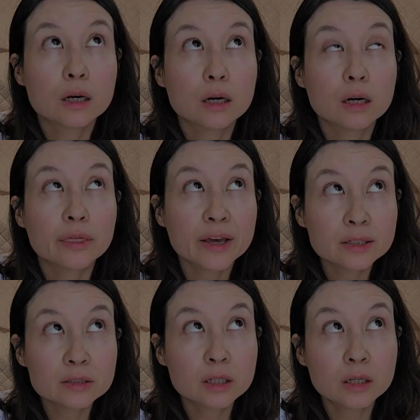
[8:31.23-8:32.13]
At
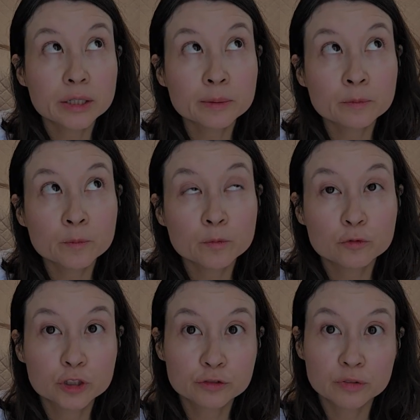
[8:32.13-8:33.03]
that
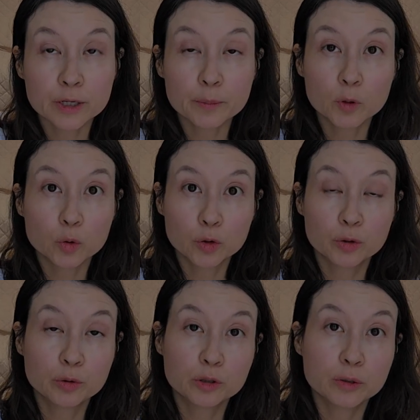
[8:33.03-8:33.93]
time, to fly both
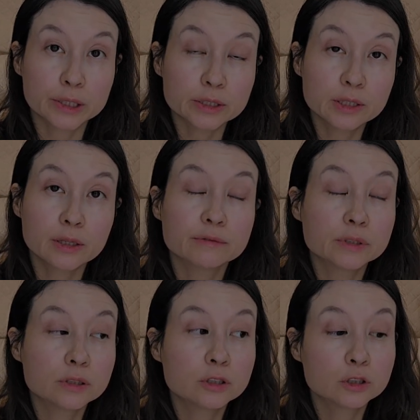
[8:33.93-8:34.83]
Kuro and
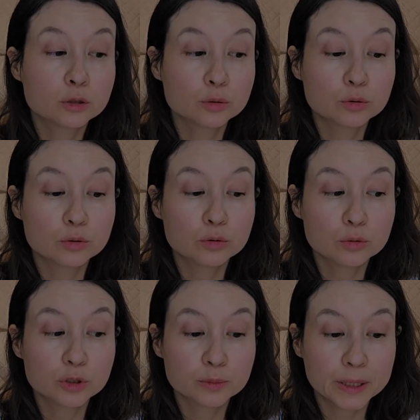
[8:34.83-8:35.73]
11
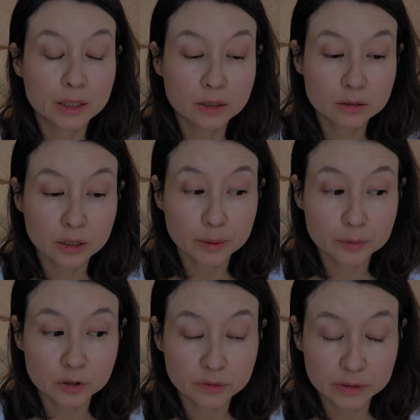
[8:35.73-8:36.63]
to Japan, I
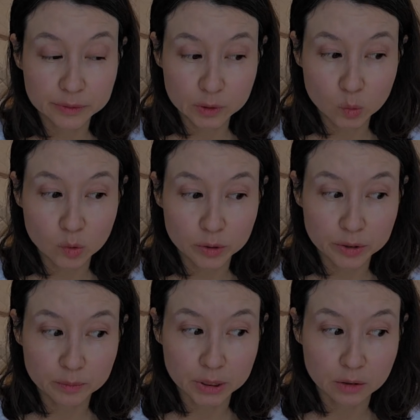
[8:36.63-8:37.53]
believe I was quoted
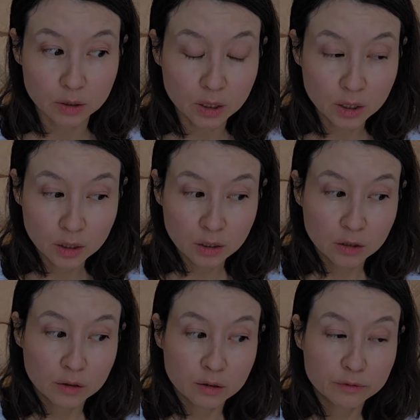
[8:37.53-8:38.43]
about
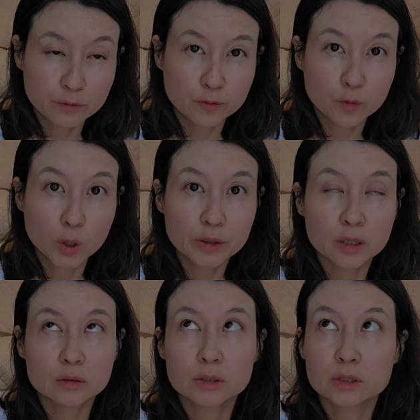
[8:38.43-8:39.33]

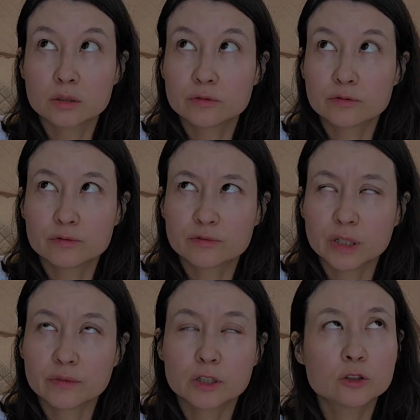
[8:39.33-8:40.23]

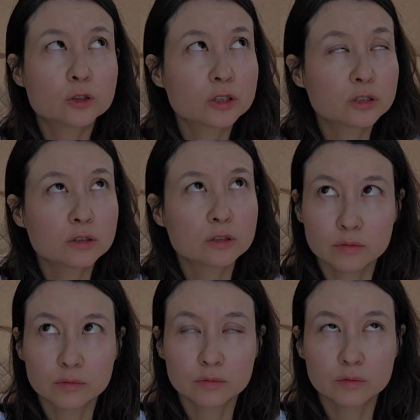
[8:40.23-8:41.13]
$4,500
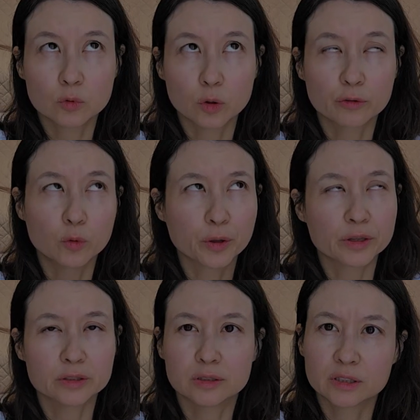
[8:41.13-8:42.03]
or
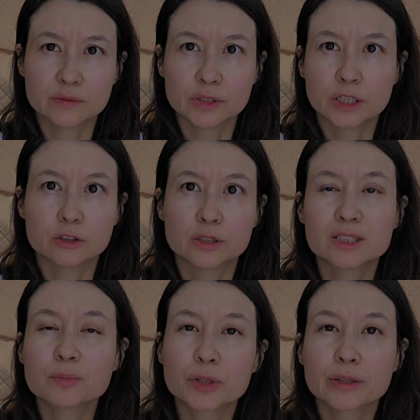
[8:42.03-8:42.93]
$4,700,
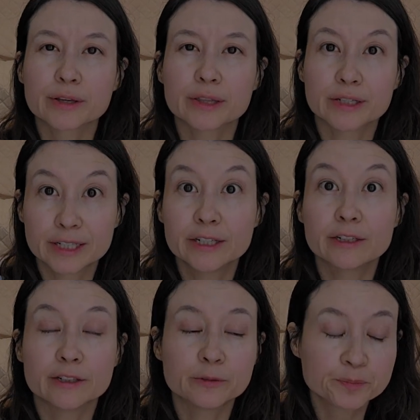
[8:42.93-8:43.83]
something like that,
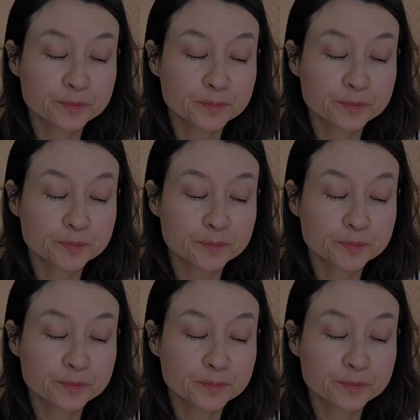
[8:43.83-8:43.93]
Canadian,